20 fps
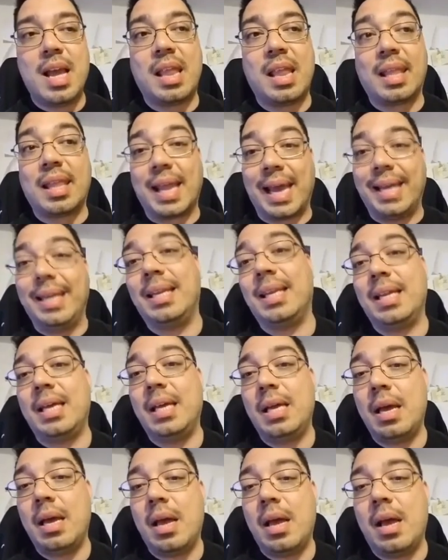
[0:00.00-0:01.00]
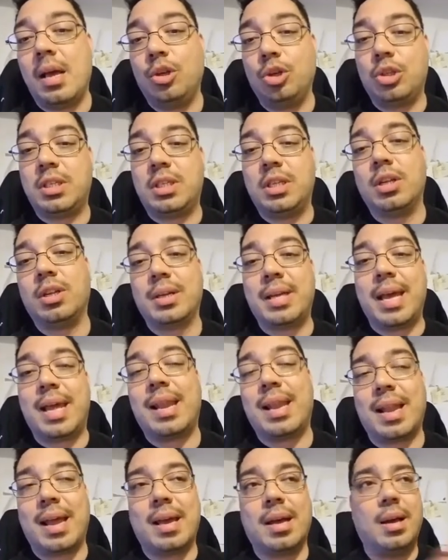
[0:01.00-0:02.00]
lightly. You still
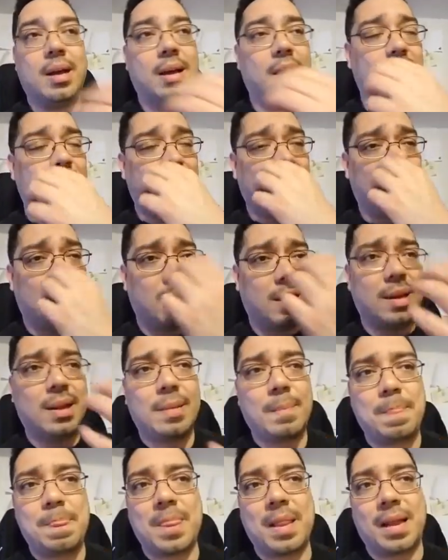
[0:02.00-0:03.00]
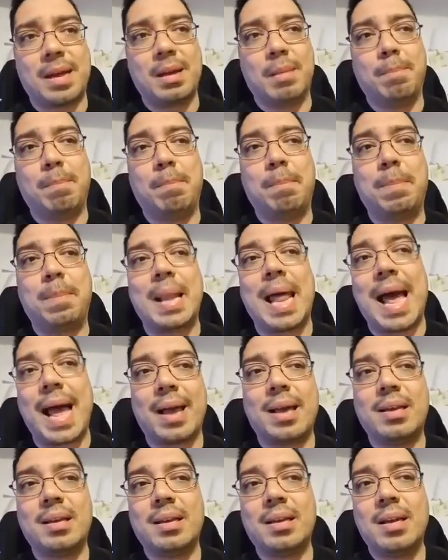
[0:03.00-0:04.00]
get like a
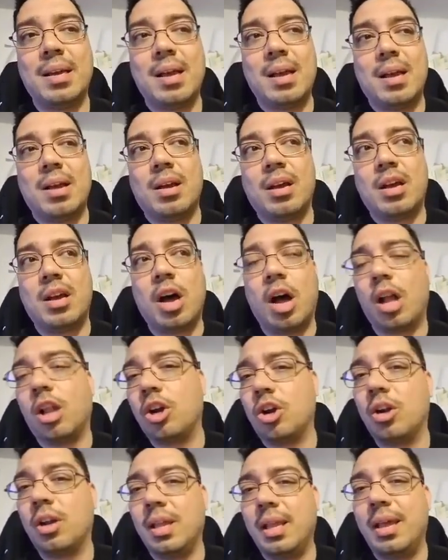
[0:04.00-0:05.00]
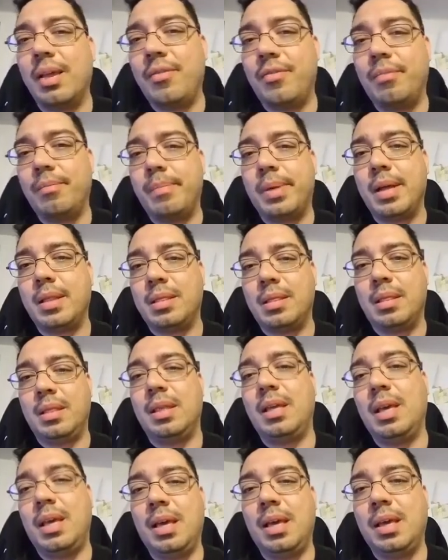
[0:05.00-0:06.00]
black color leaf, but
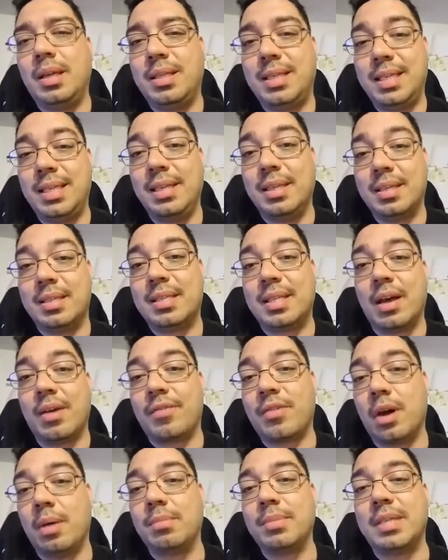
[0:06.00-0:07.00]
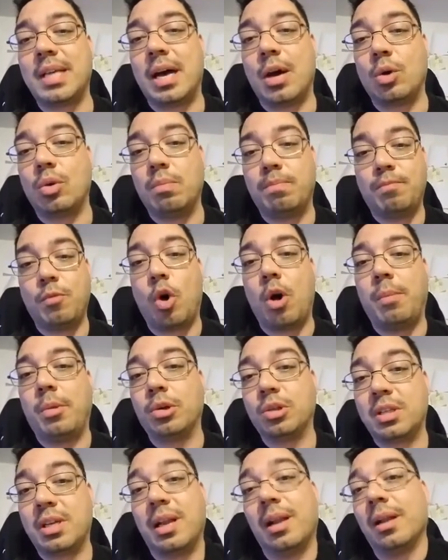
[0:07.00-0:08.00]
the tea itself comes out
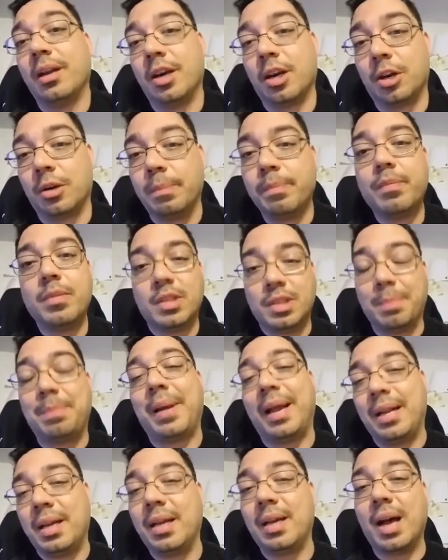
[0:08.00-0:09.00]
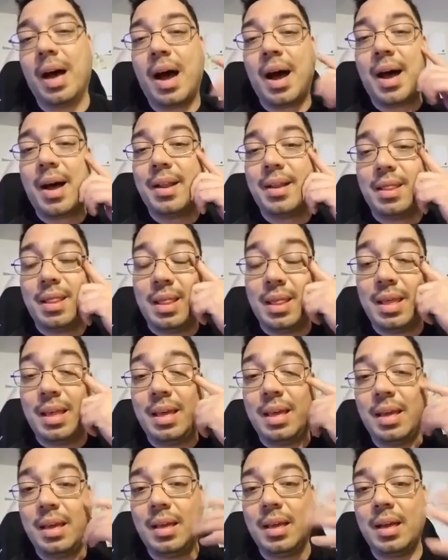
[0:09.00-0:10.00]
almost clear, depending on
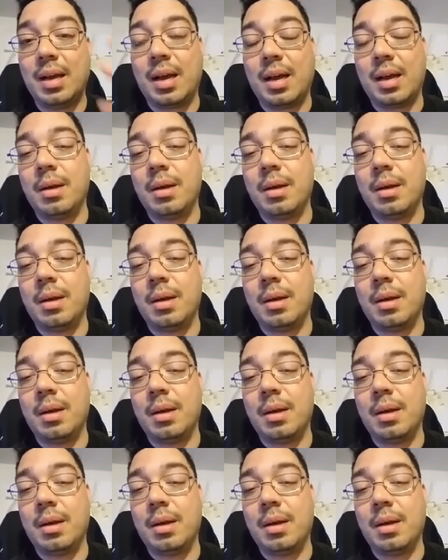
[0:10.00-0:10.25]
the